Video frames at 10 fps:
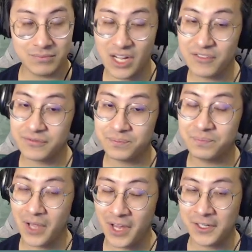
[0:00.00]
Duff,
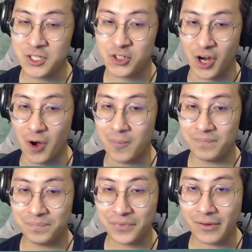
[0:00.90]
I need your help.
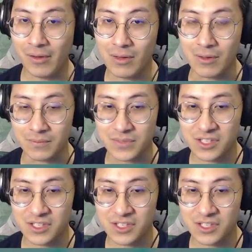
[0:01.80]
Oh,